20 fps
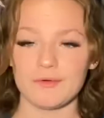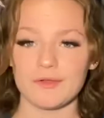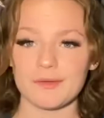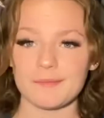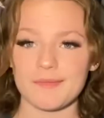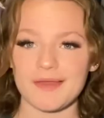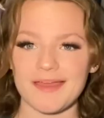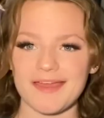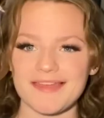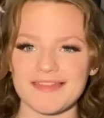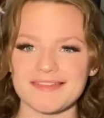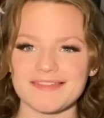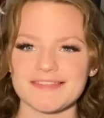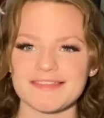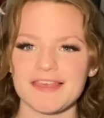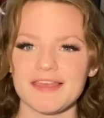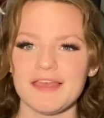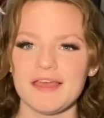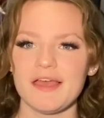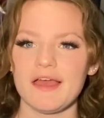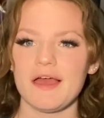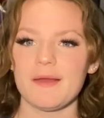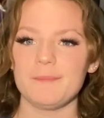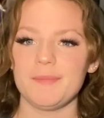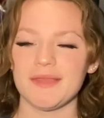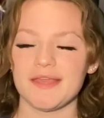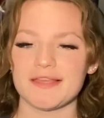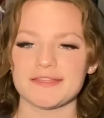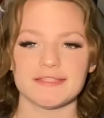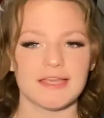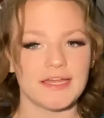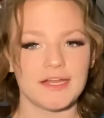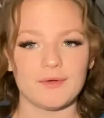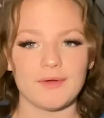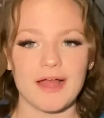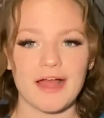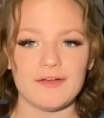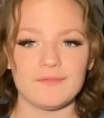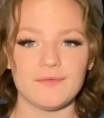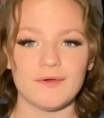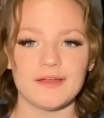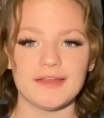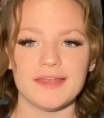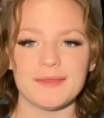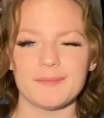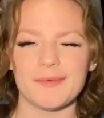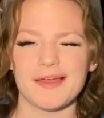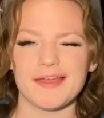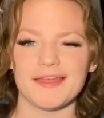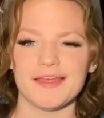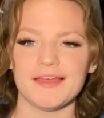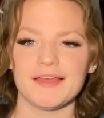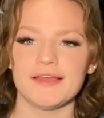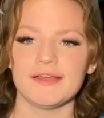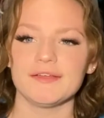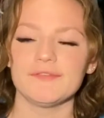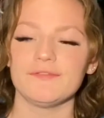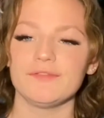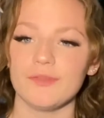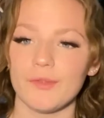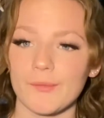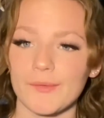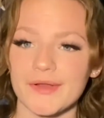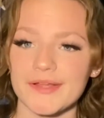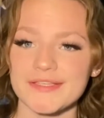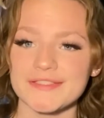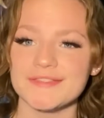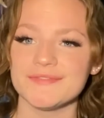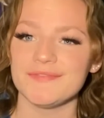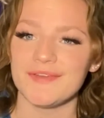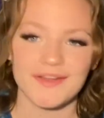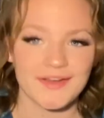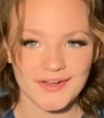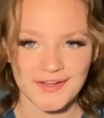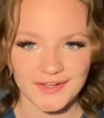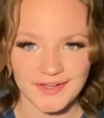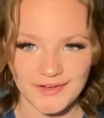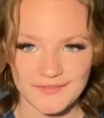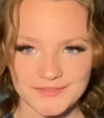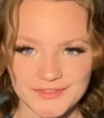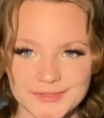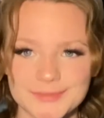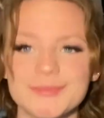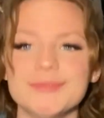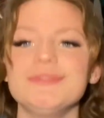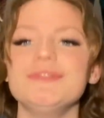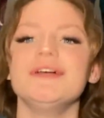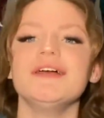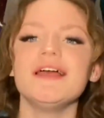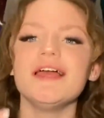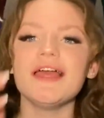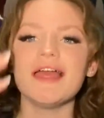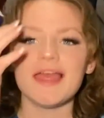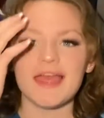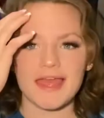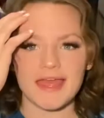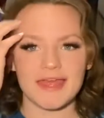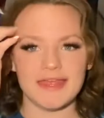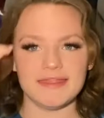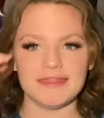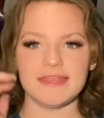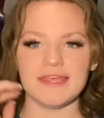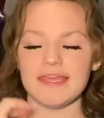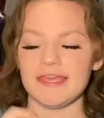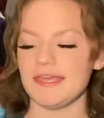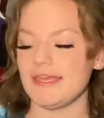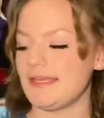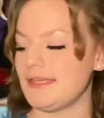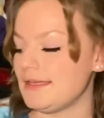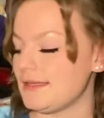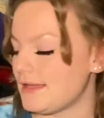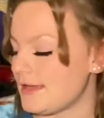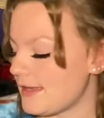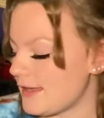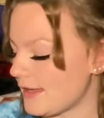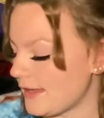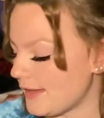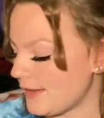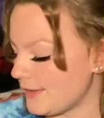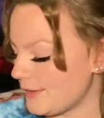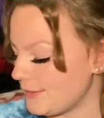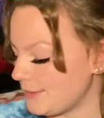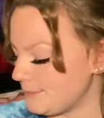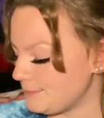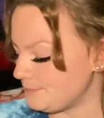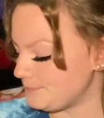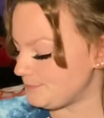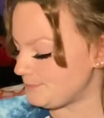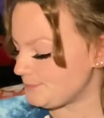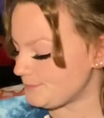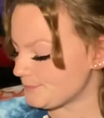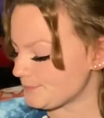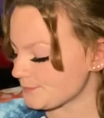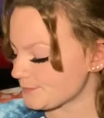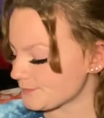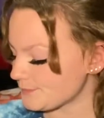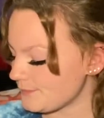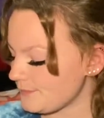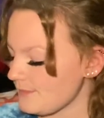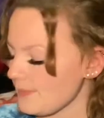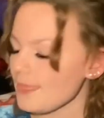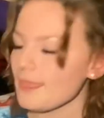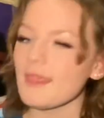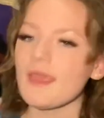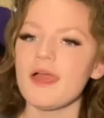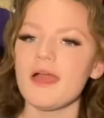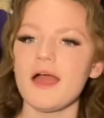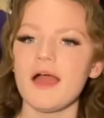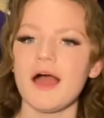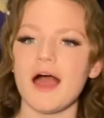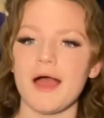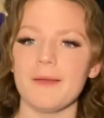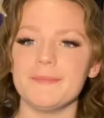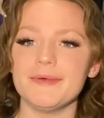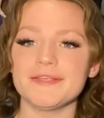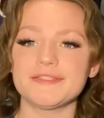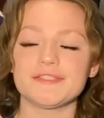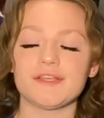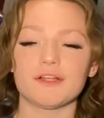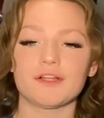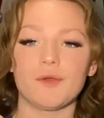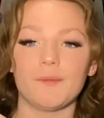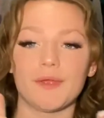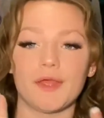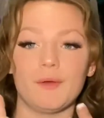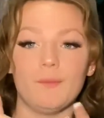mat because I don't have one and my floor is very uncomfortable. And then I'm going to start going on